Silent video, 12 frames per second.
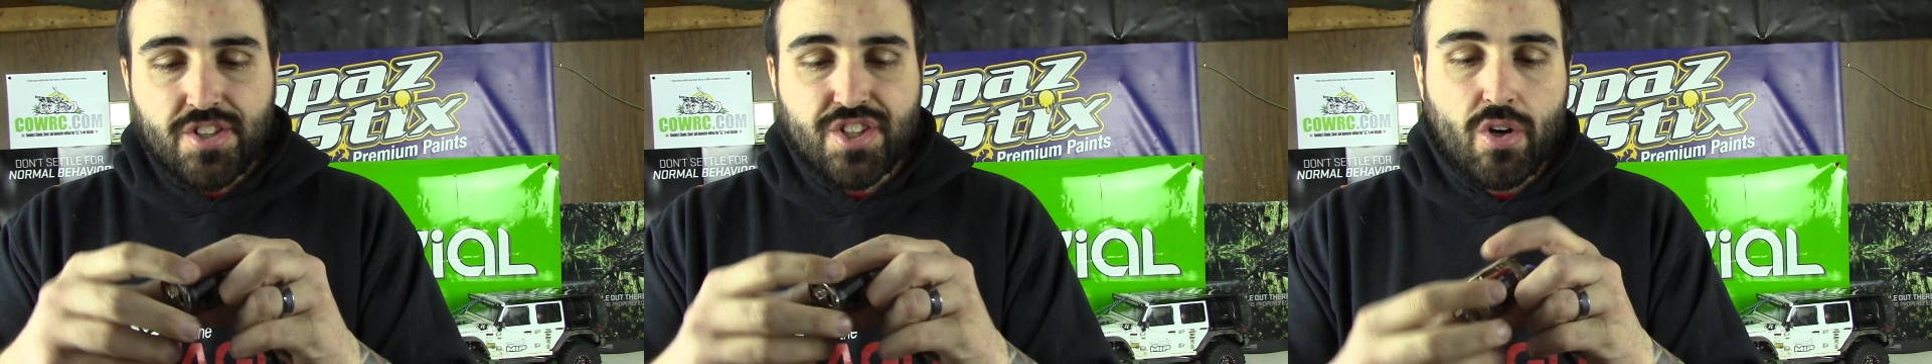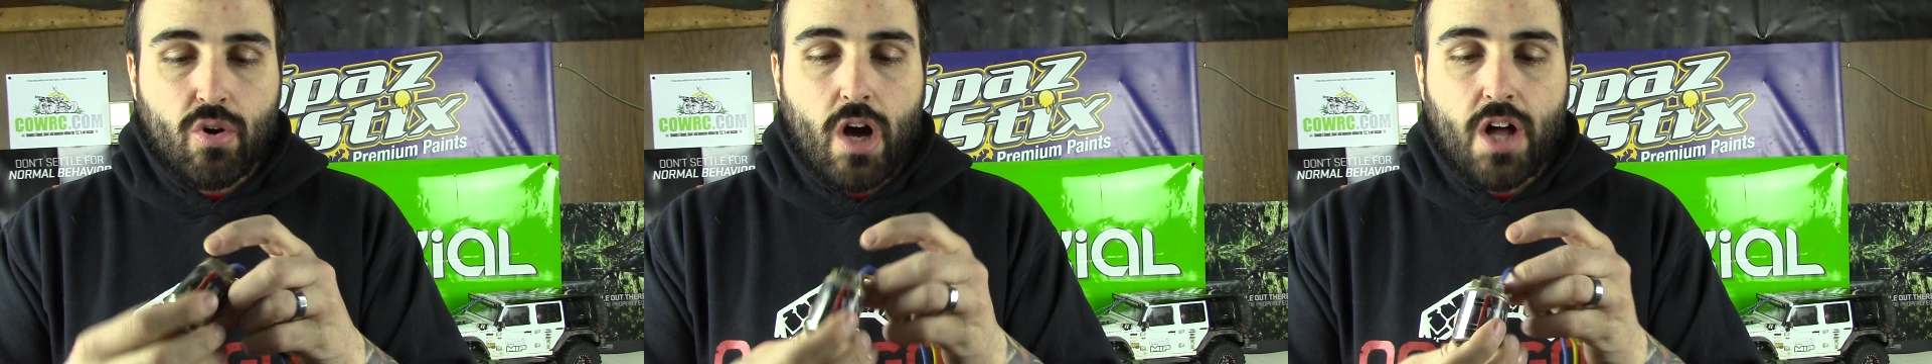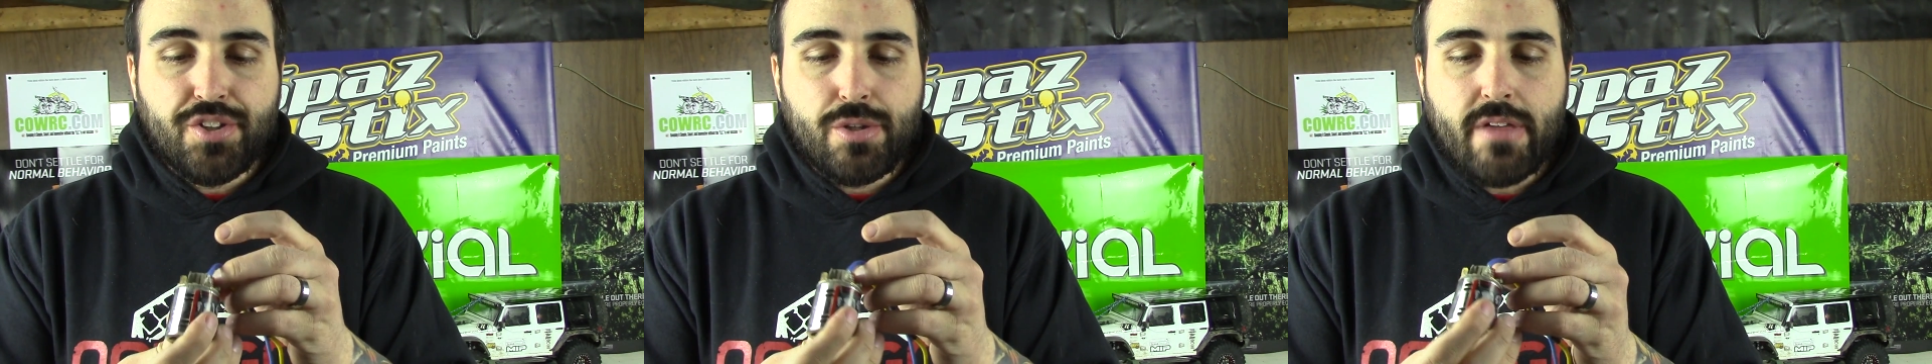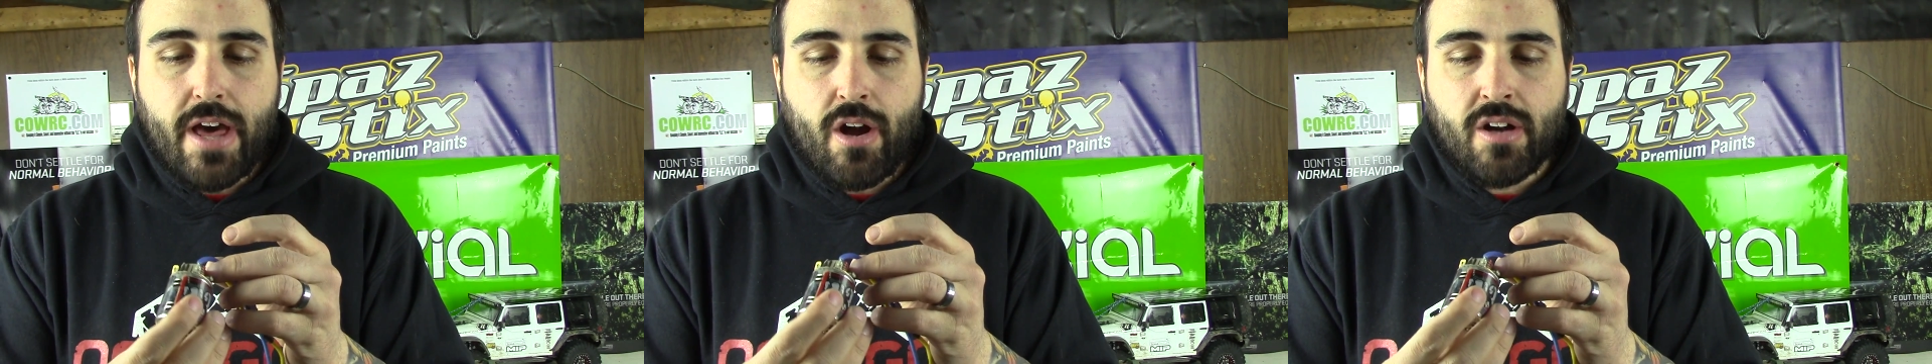so I'll do
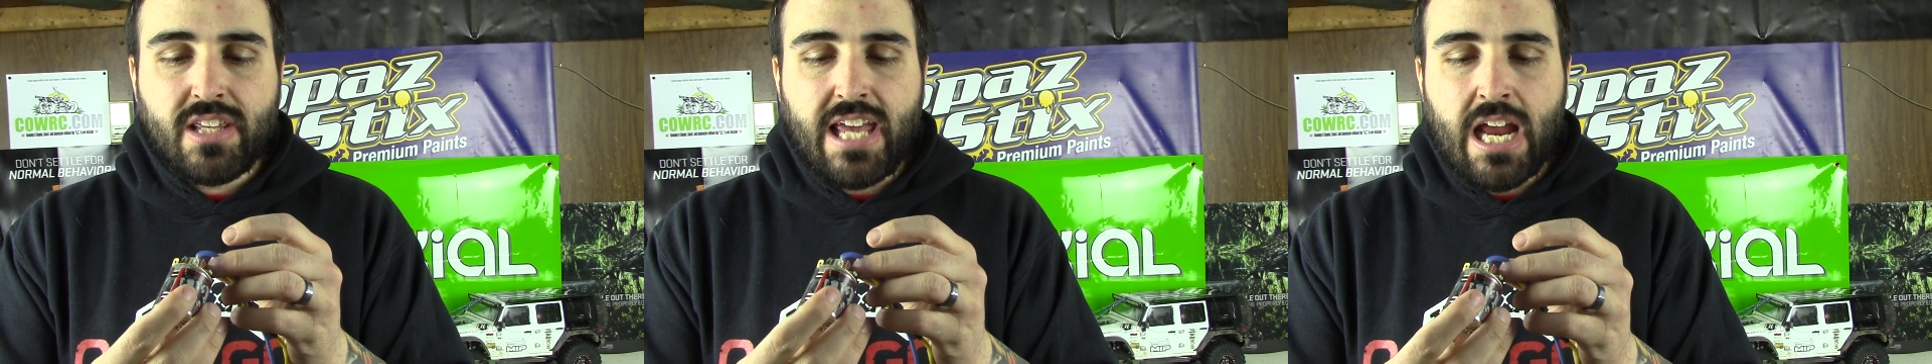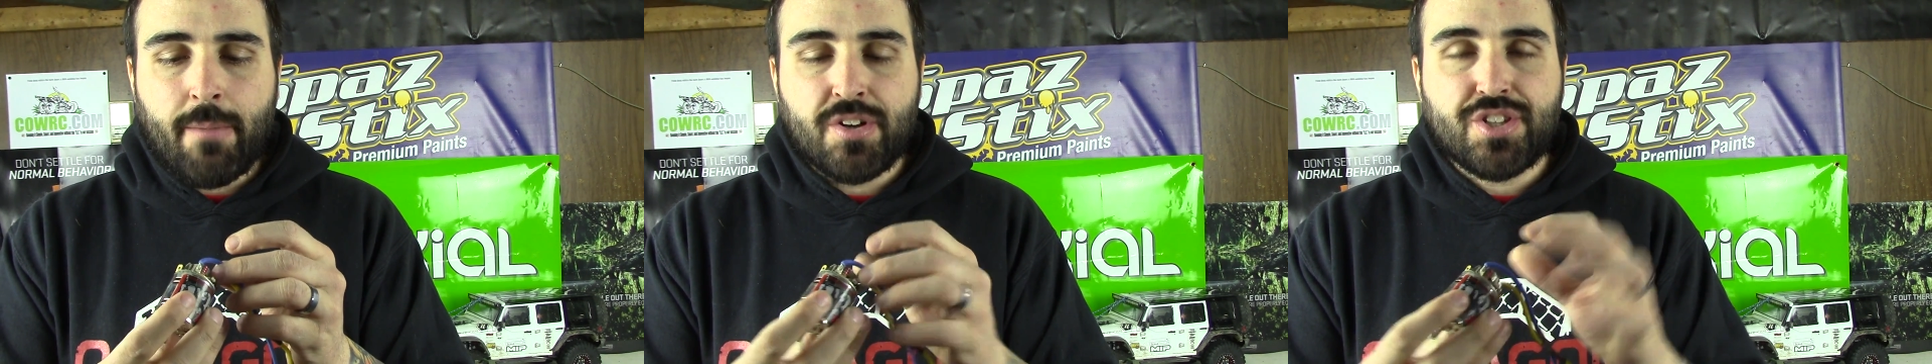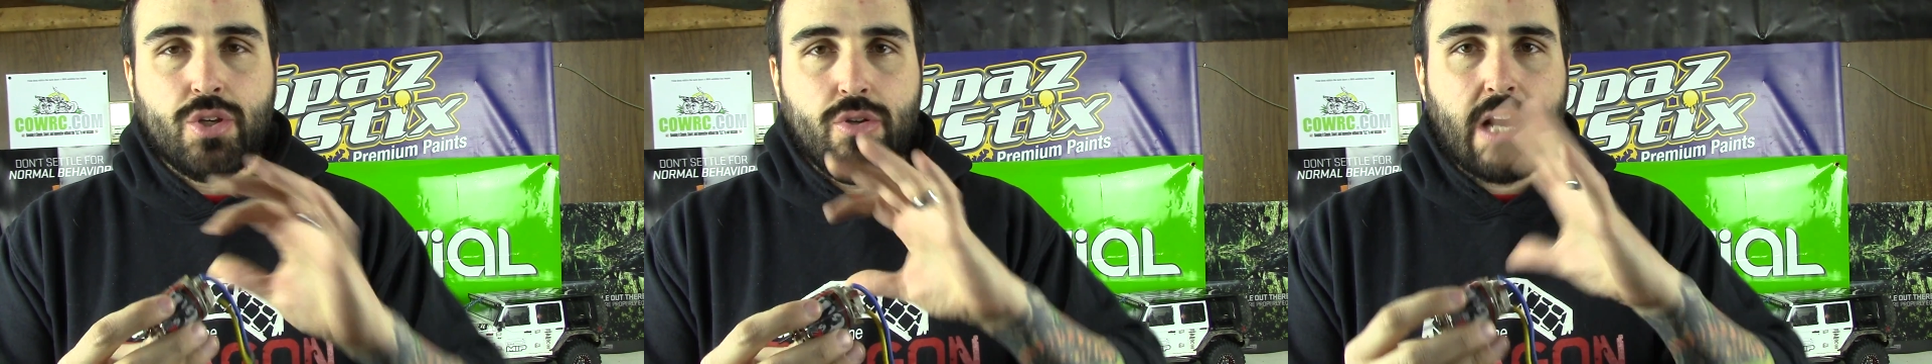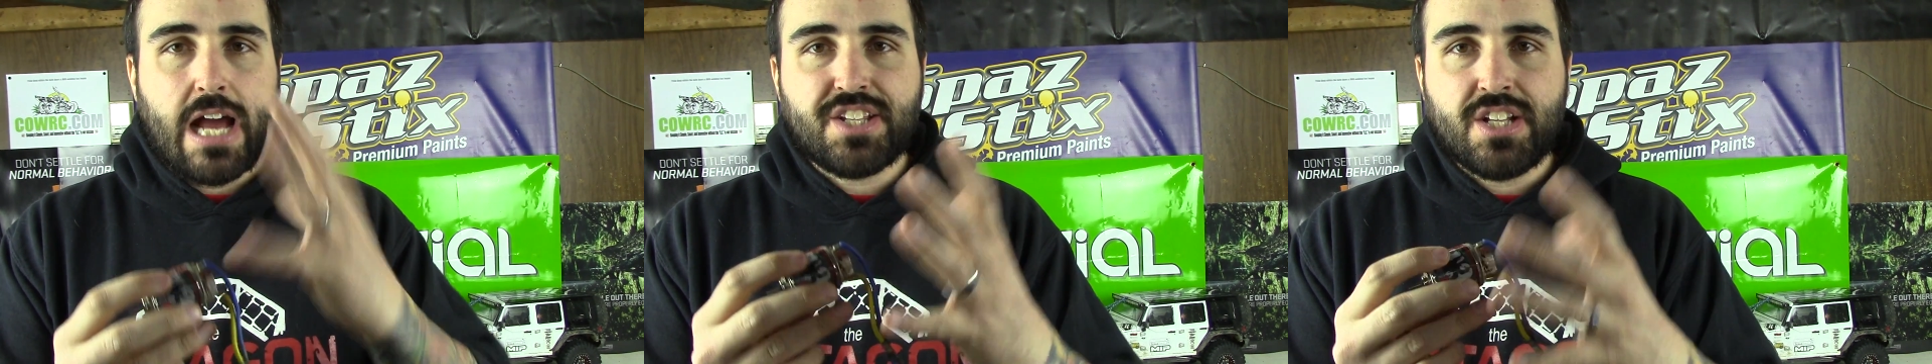that on camera so you
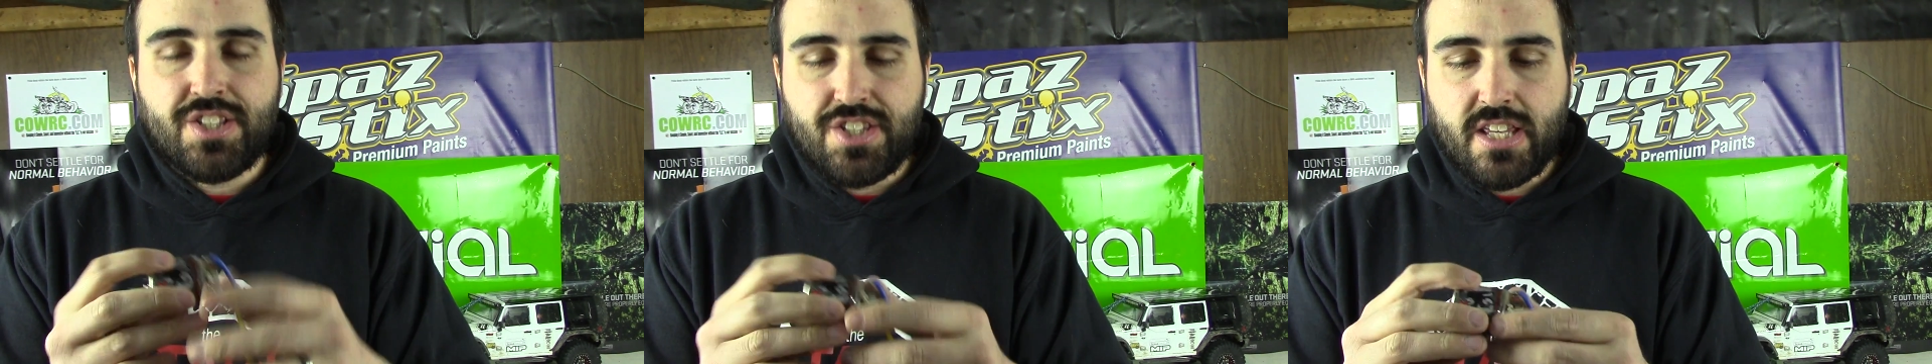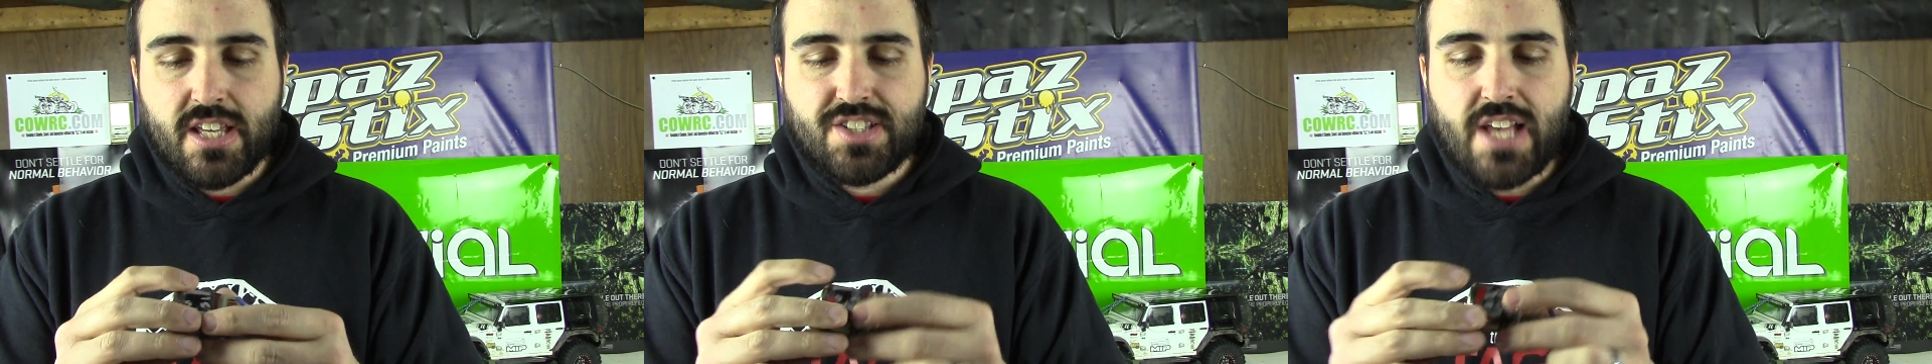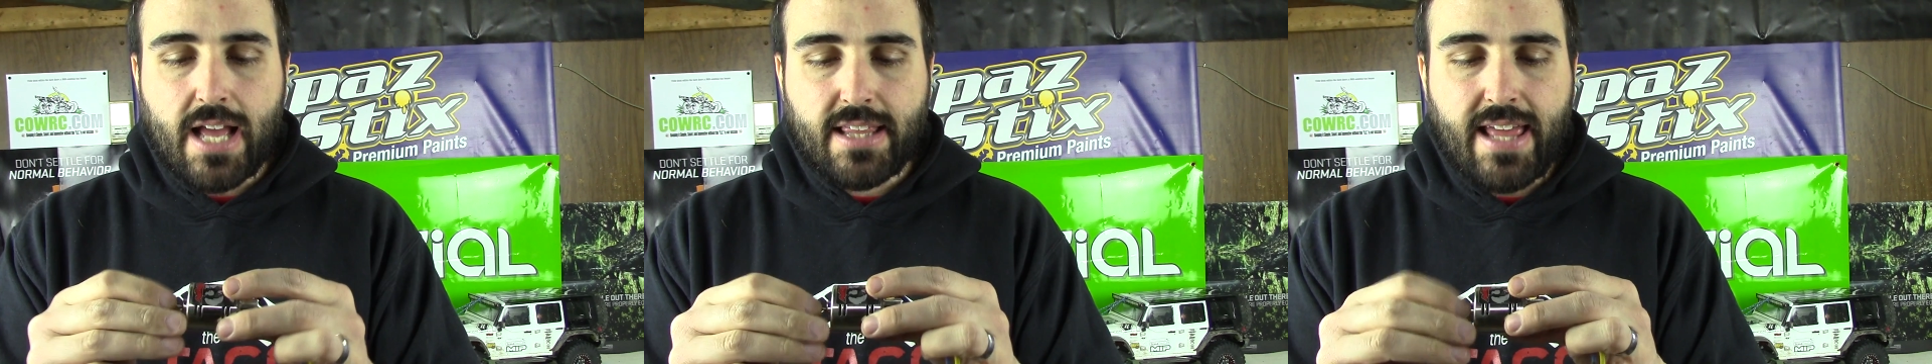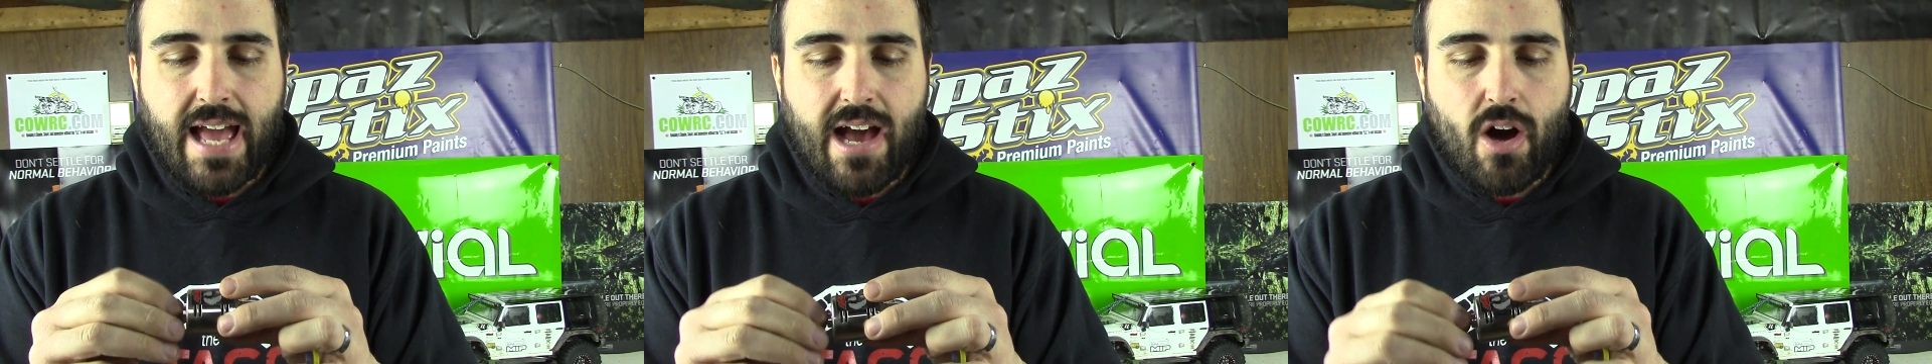guys can see
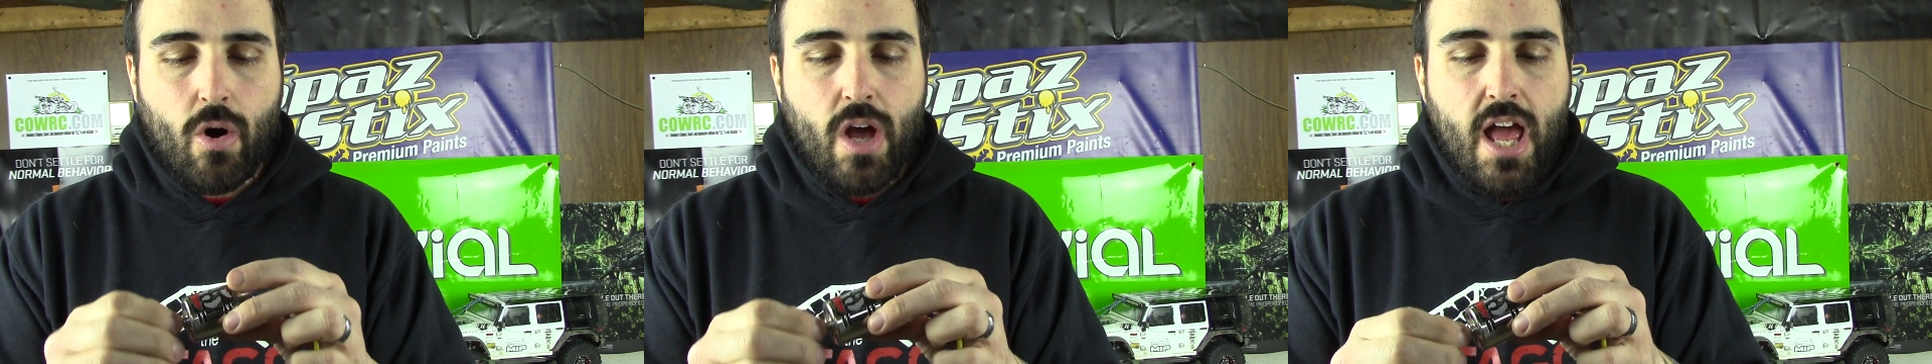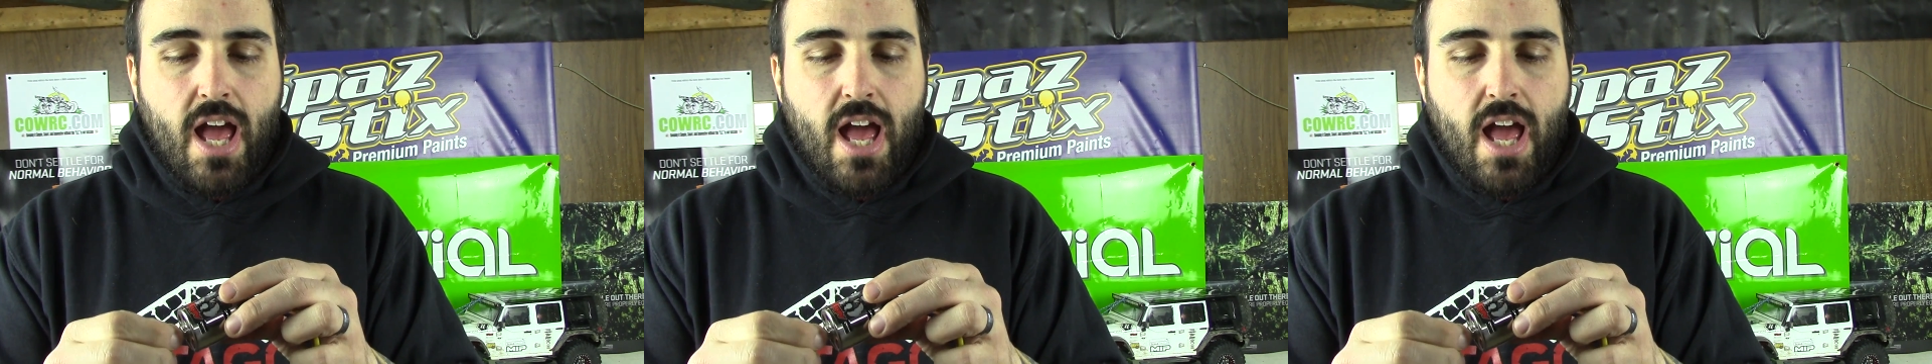exactly how